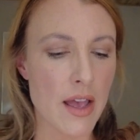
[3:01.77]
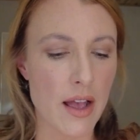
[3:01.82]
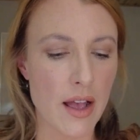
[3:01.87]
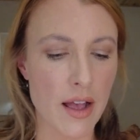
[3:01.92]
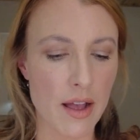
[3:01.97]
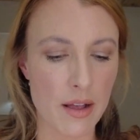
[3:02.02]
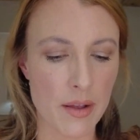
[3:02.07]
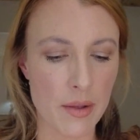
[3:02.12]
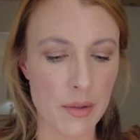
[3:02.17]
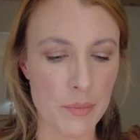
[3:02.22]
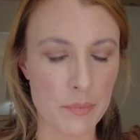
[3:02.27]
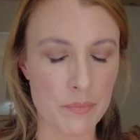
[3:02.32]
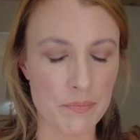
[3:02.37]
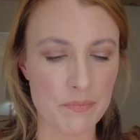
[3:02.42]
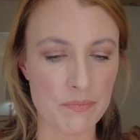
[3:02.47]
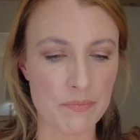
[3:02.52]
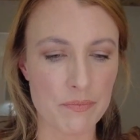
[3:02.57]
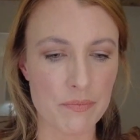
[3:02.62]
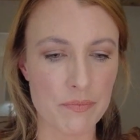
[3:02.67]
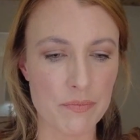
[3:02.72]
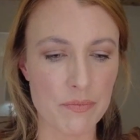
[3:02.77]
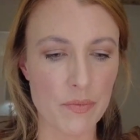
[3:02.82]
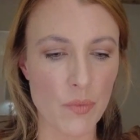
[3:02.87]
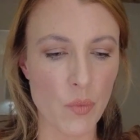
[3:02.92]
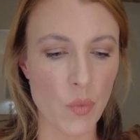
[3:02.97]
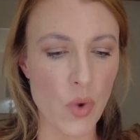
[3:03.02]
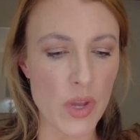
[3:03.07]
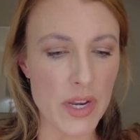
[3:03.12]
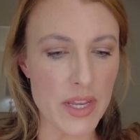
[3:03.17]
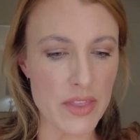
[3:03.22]
One
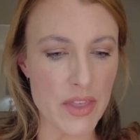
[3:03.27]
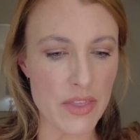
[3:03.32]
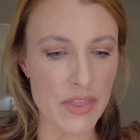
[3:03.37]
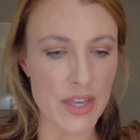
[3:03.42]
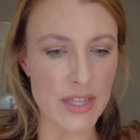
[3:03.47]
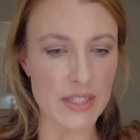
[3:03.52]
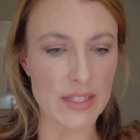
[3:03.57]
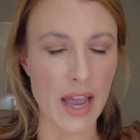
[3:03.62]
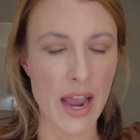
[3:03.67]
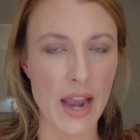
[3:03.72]
of the things